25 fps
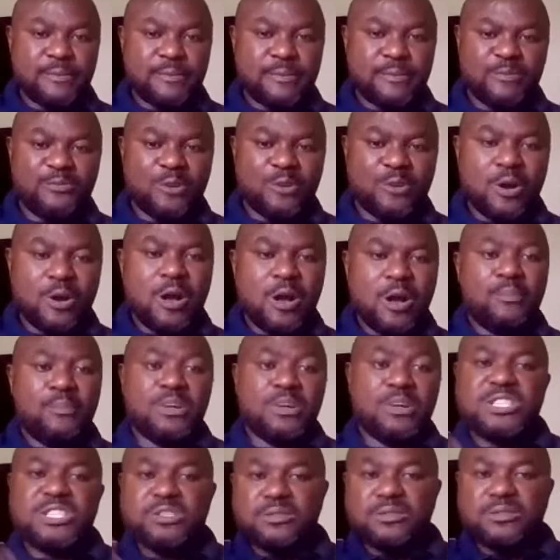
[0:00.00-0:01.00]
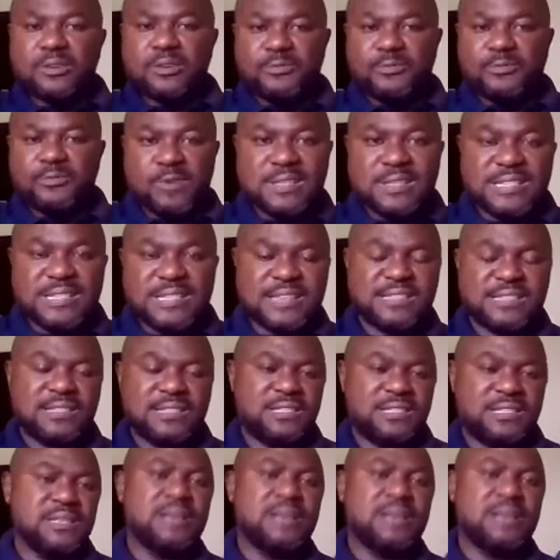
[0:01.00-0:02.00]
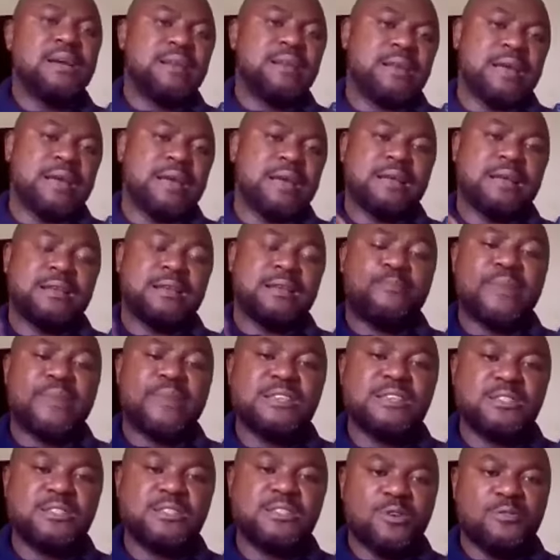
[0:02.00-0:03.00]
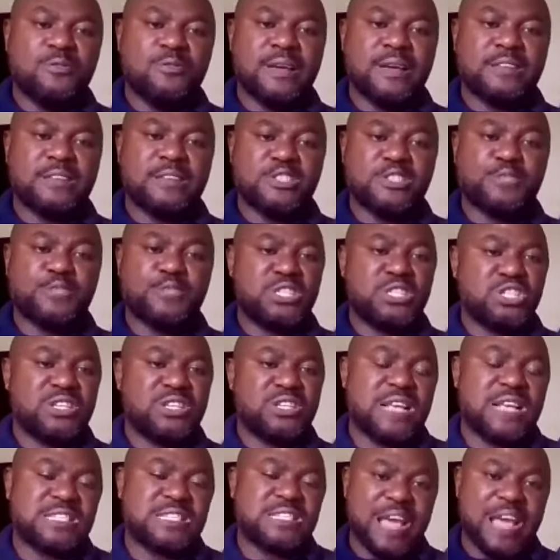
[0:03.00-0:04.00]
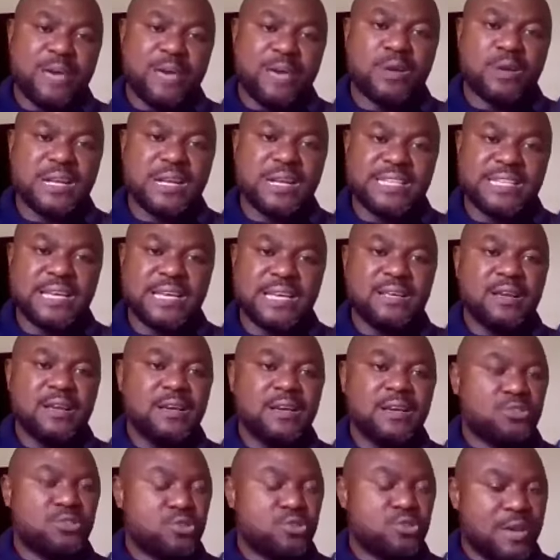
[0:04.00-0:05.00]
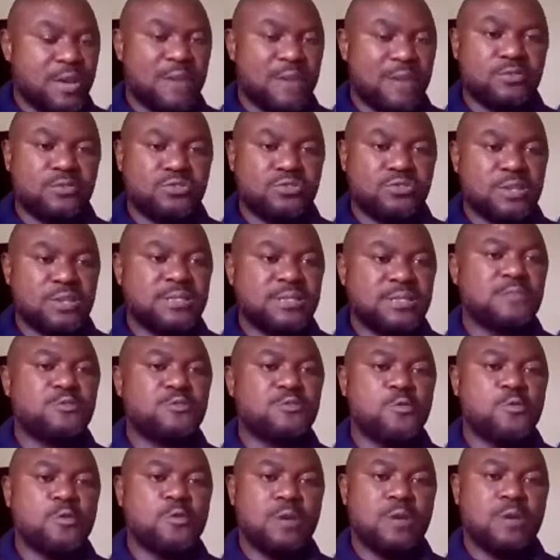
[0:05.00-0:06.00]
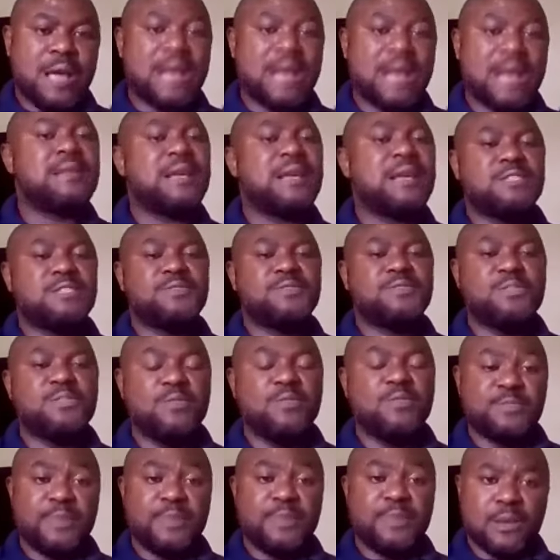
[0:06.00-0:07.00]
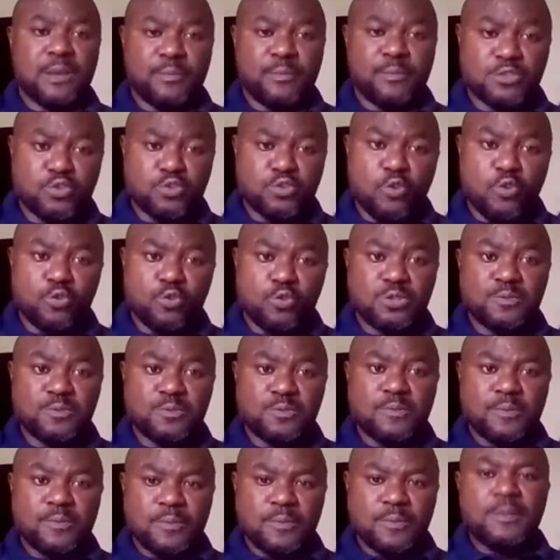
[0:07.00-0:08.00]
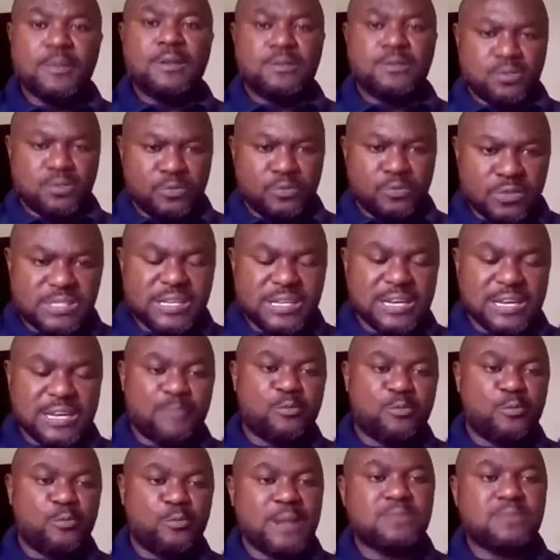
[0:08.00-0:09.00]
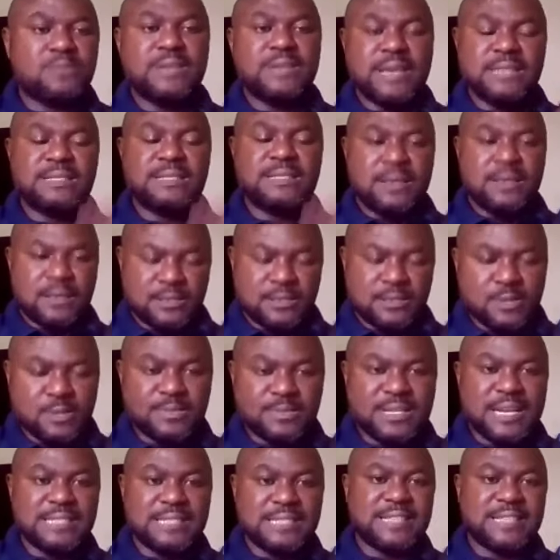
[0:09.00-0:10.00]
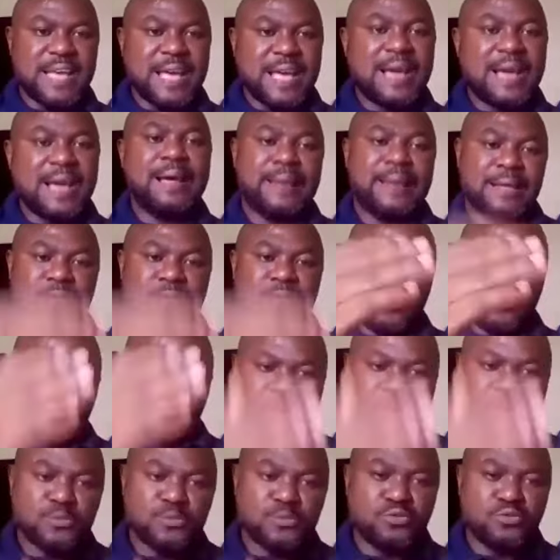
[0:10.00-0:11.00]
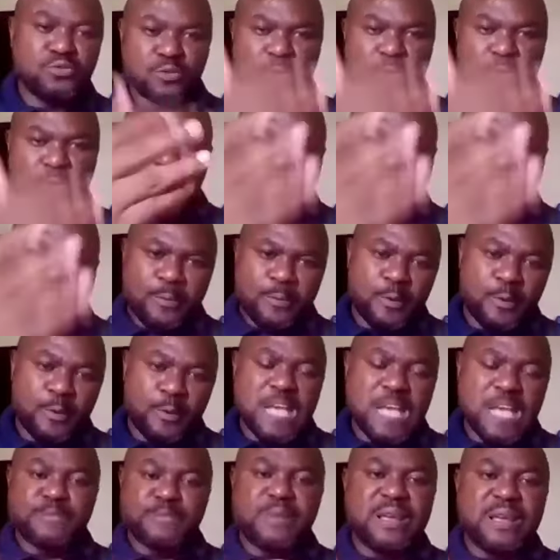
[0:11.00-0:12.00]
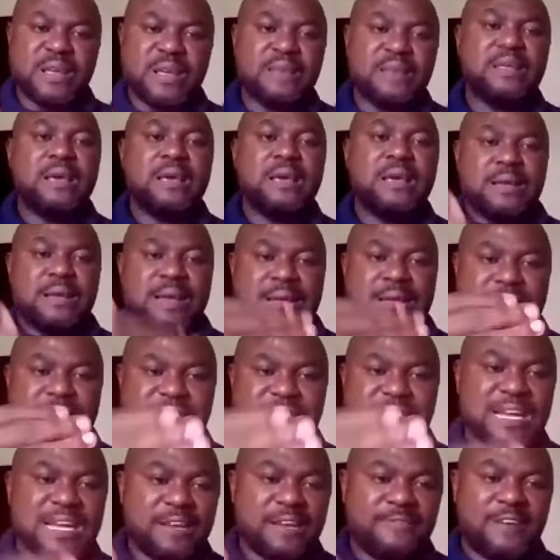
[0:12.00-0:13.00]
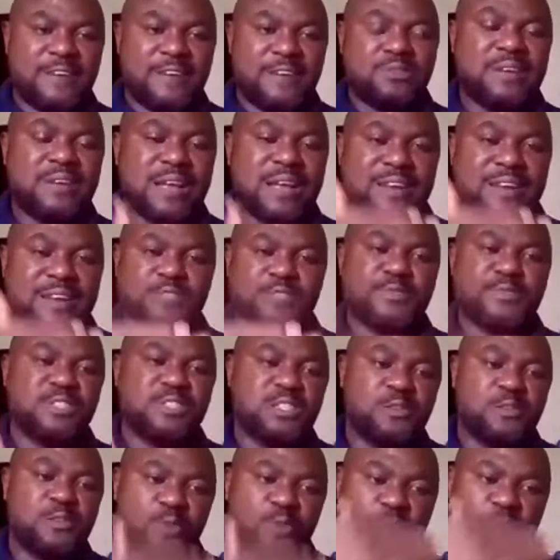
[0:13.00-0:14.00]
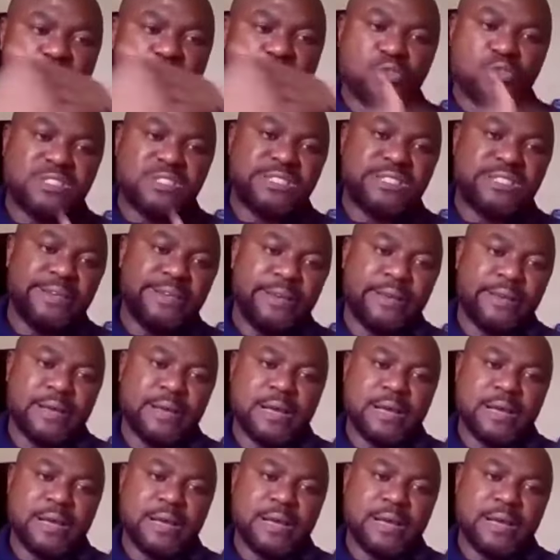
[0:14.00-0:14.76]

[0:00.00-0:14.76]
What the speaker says: but due to the fuel scarcity, the price of transportation has skyrocketed, so you have no choice than to, and the activity must hold. So you've gotten an approval to get something that is higher than that, so you'll be able to explain that these are the factors that are responsible for both the